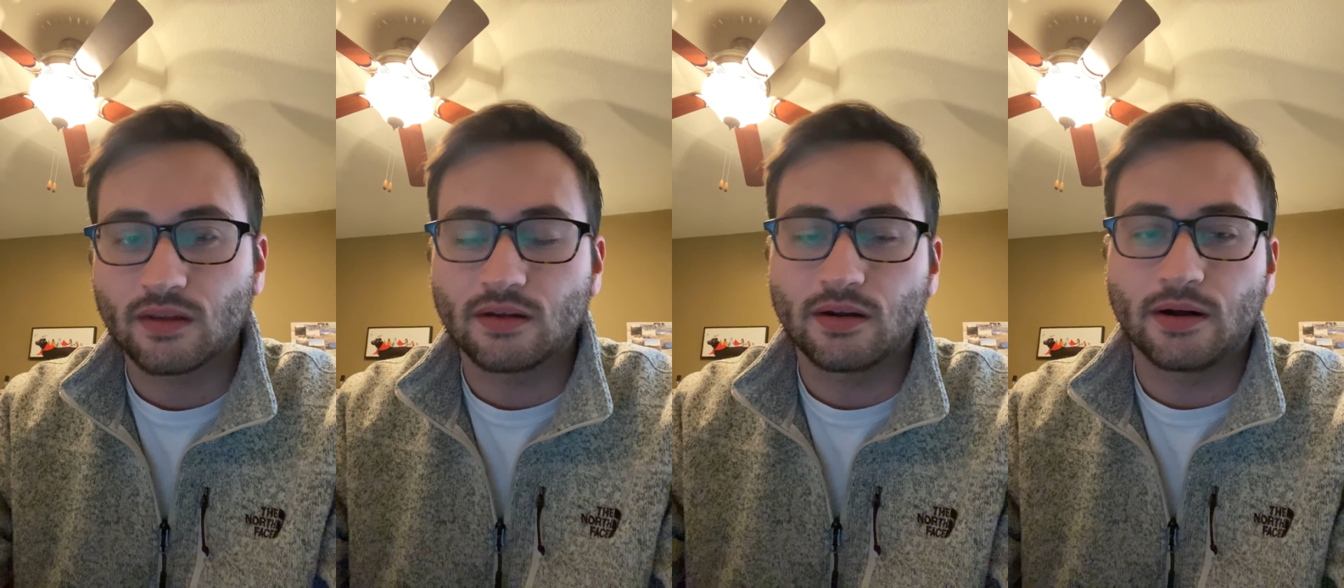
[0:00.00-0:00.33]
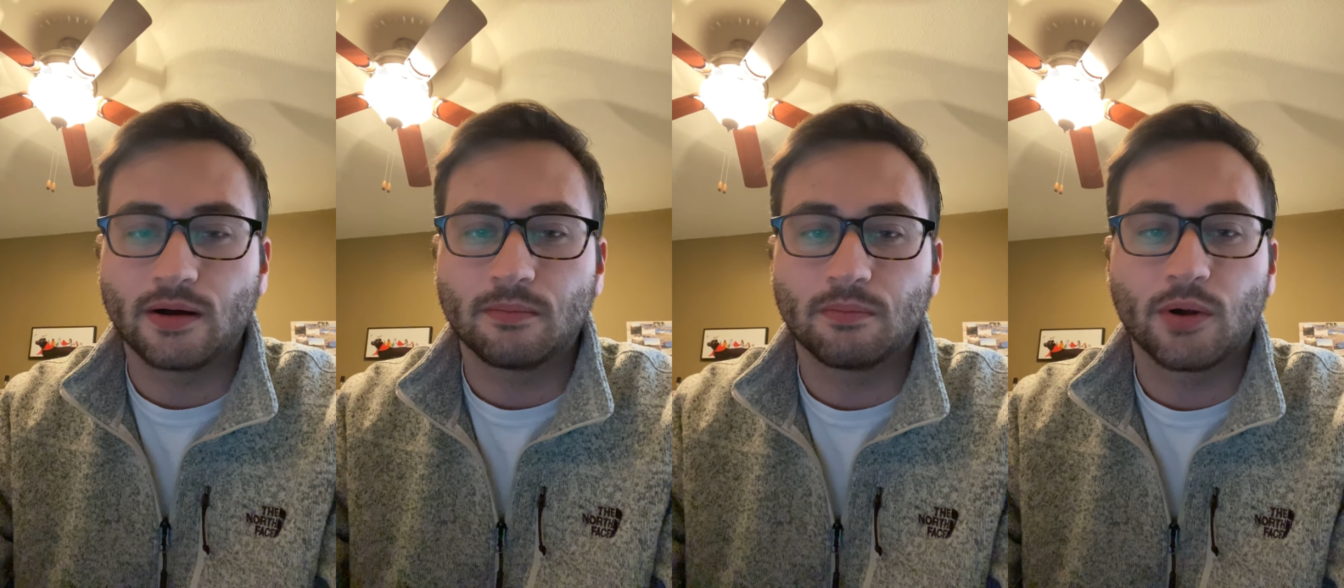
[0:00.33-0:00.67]

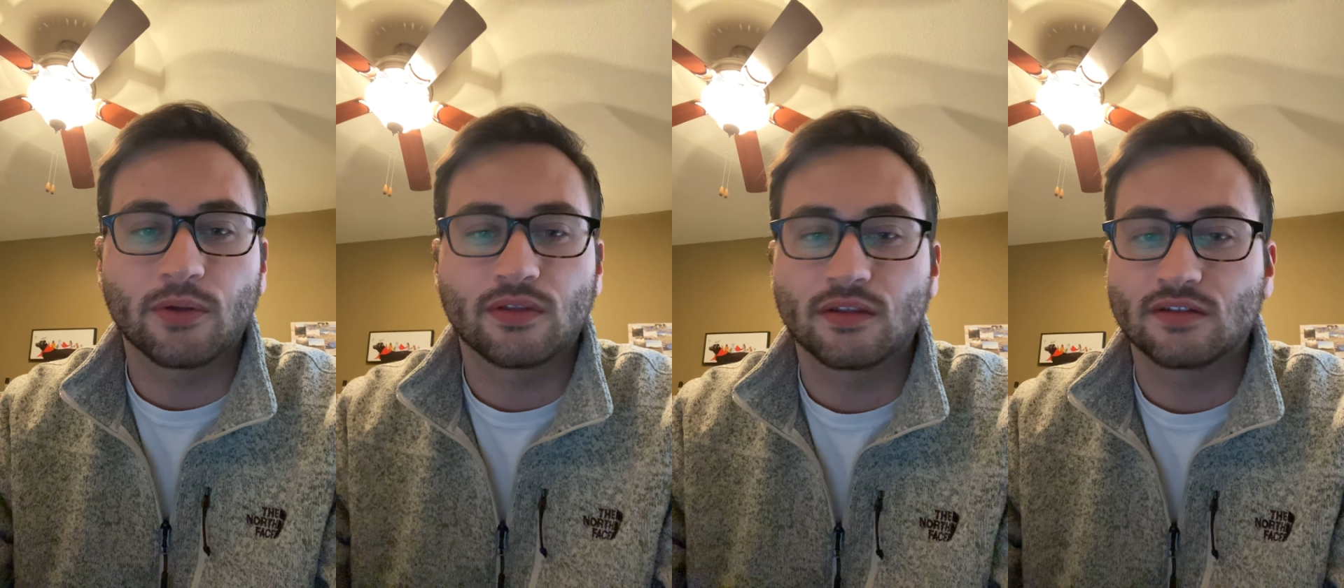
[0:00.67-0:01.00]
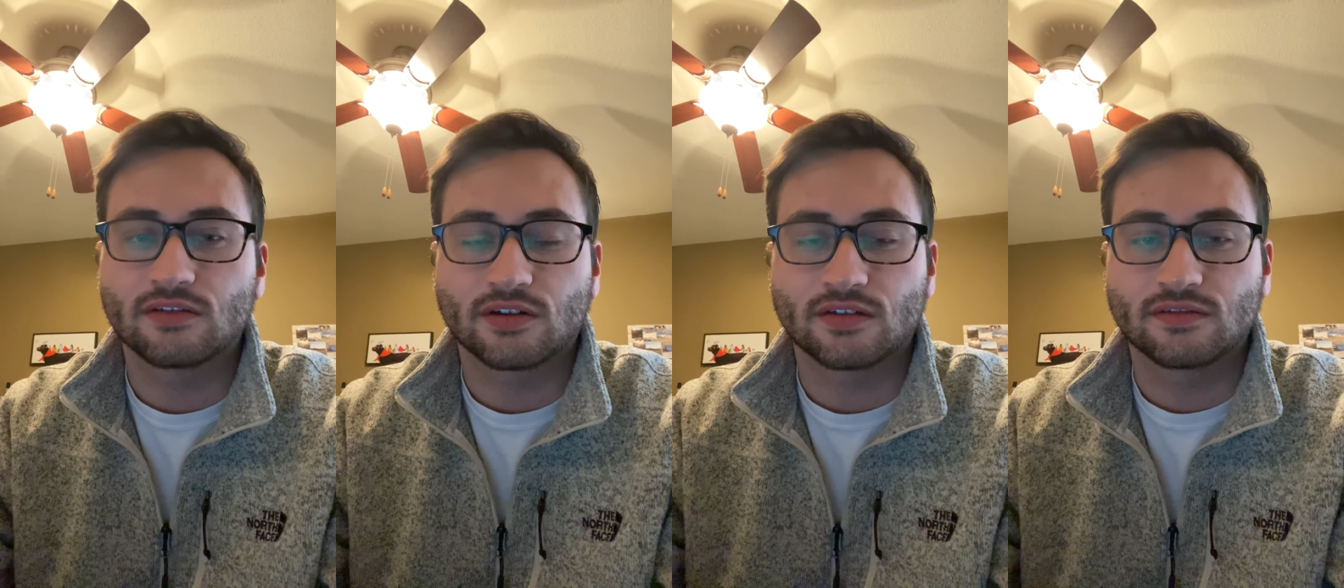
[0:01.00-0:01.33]
Both of
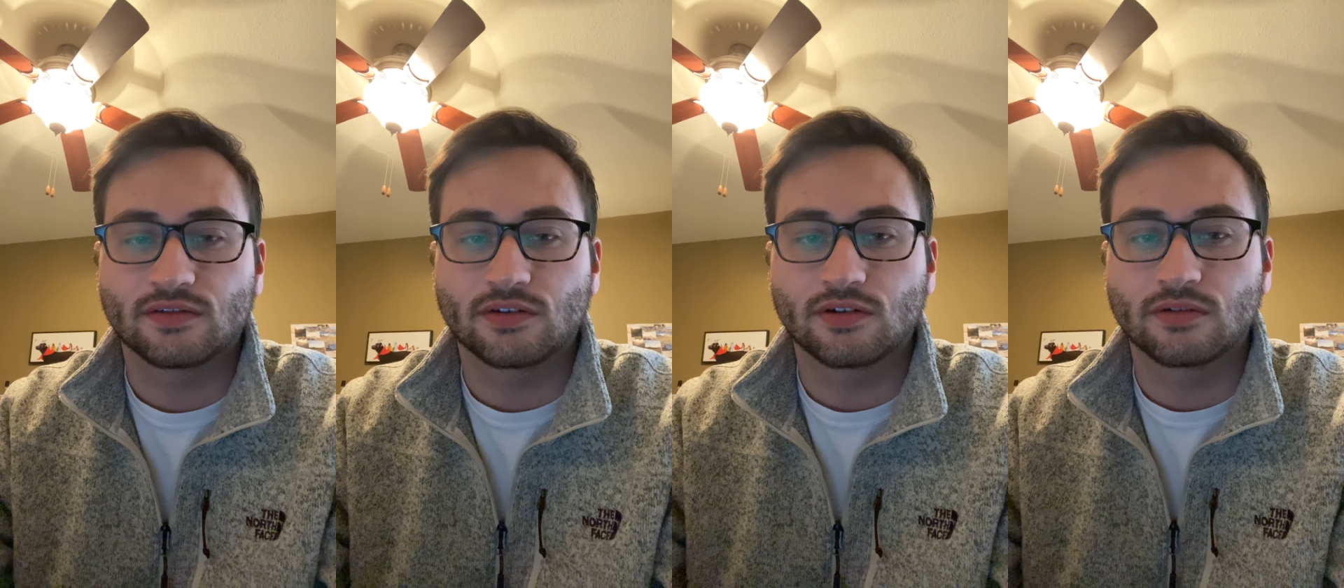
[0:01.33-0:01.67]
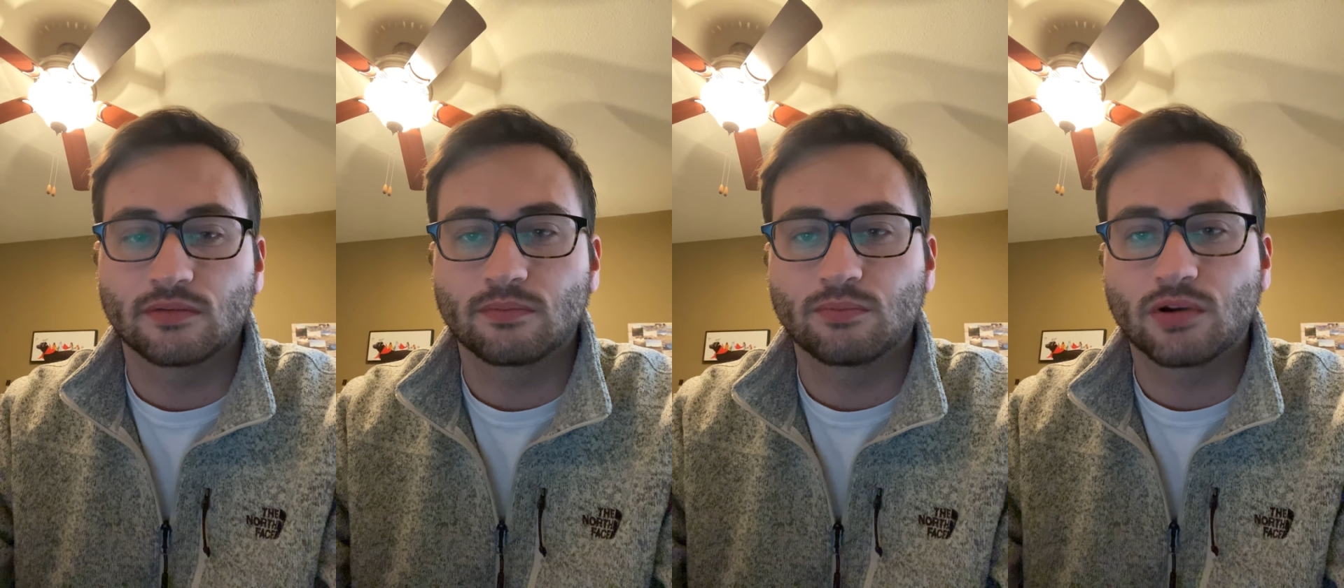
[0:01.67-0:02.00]
these are
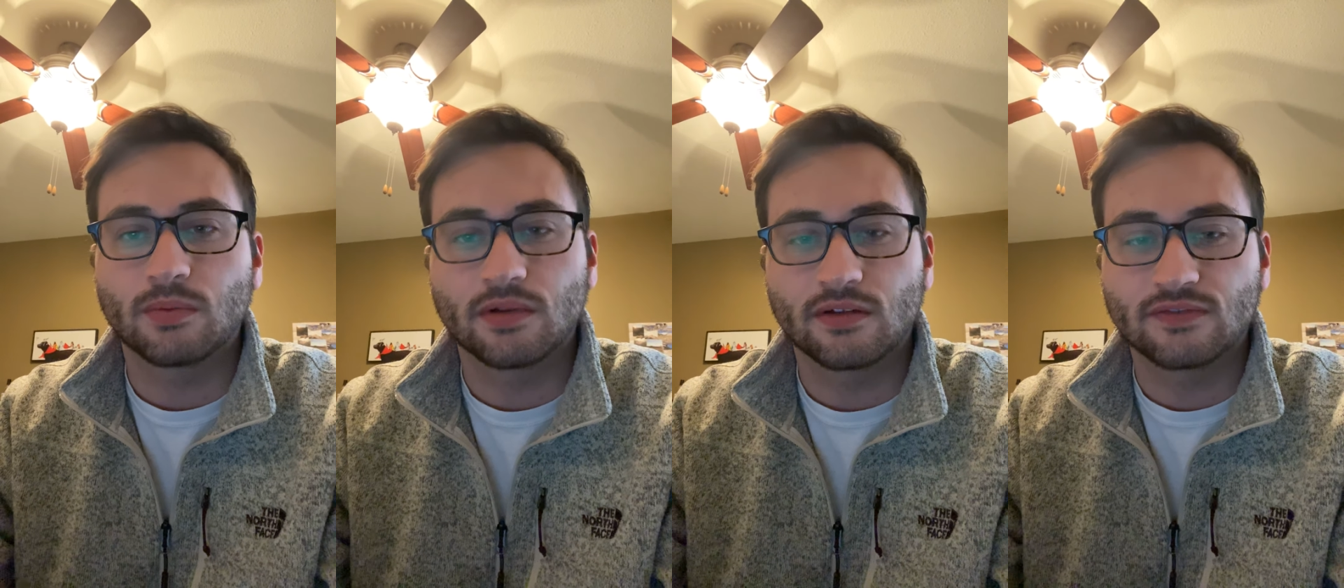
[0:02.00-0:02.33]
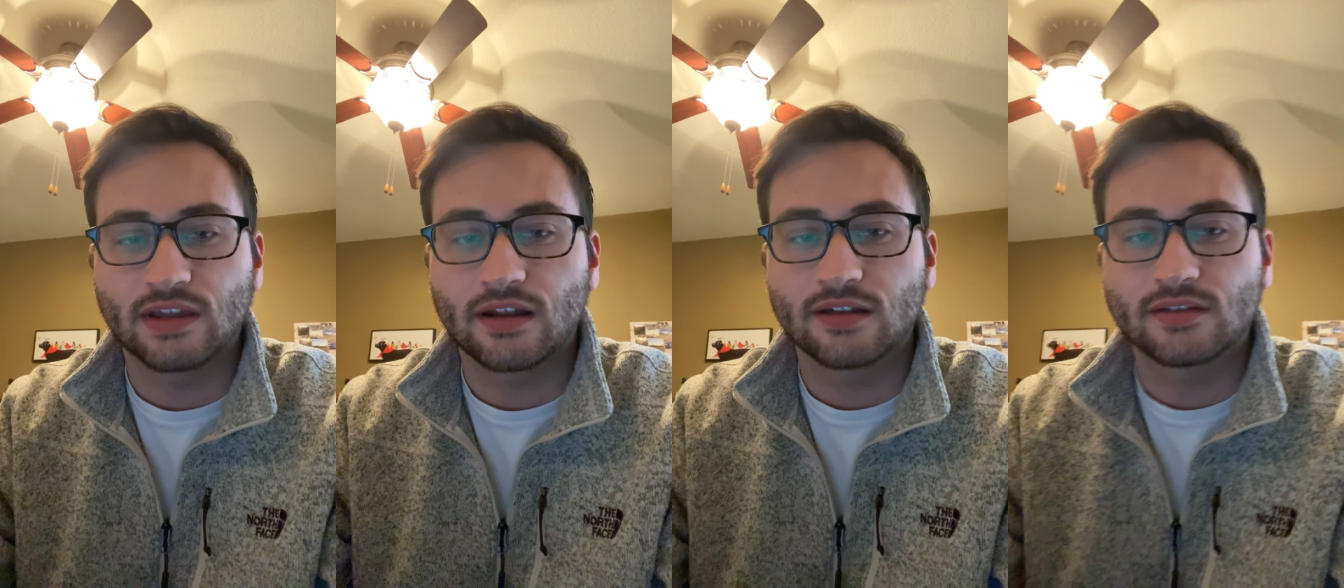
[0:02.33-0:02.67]
considered primitive
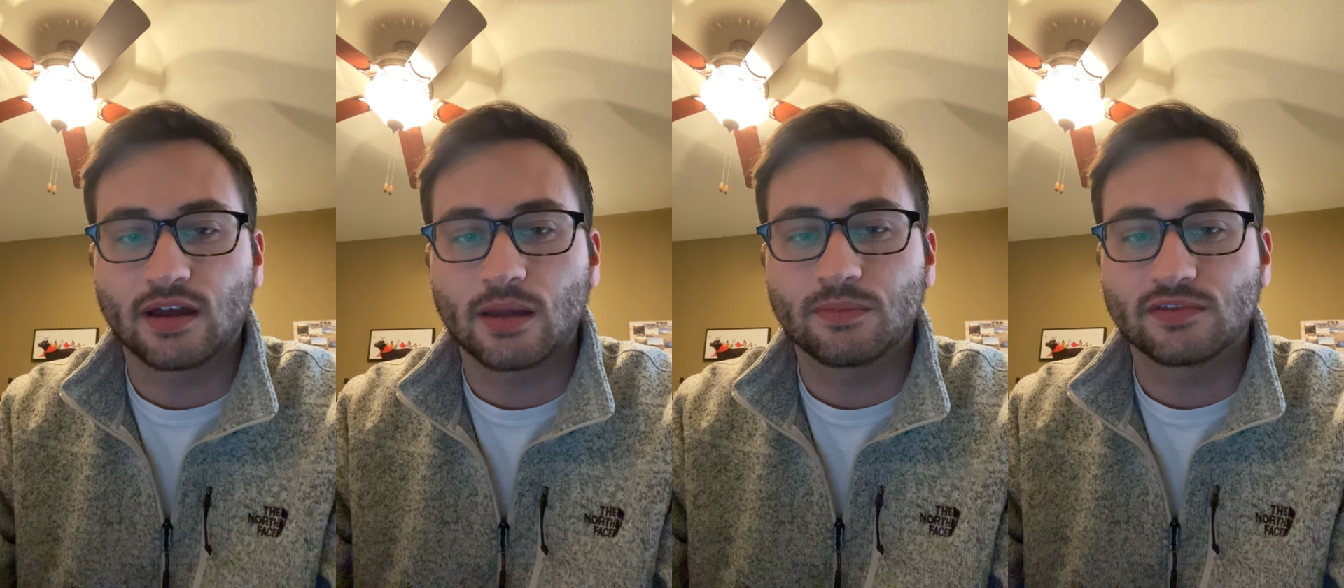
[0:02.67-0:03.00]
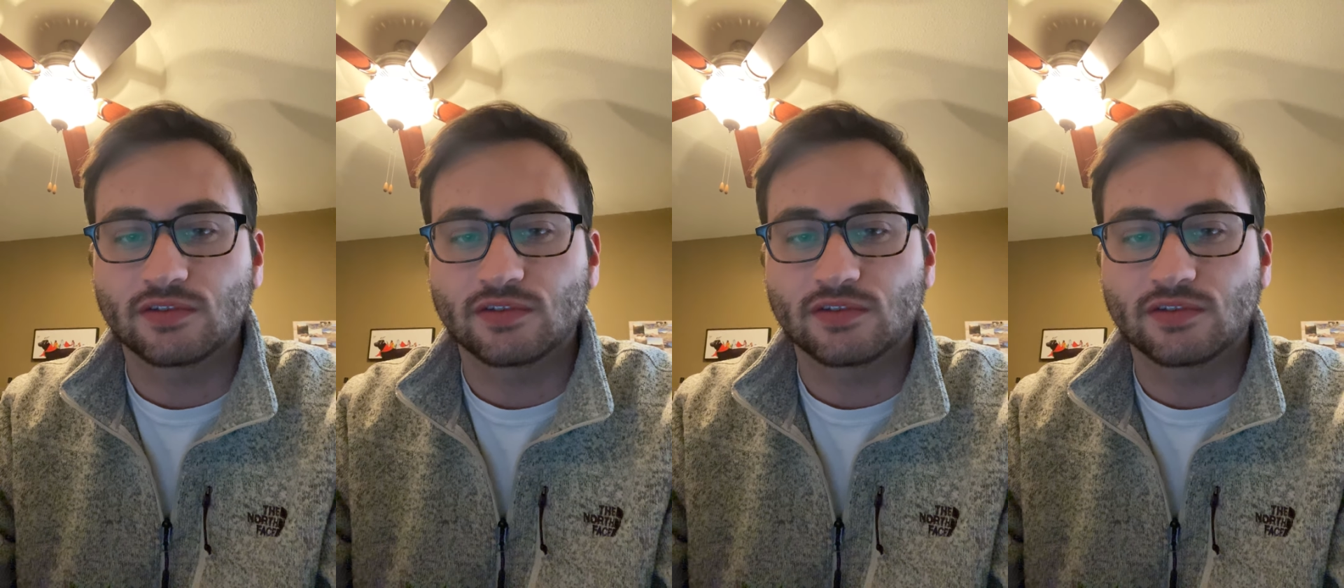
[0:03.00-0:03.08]
data types,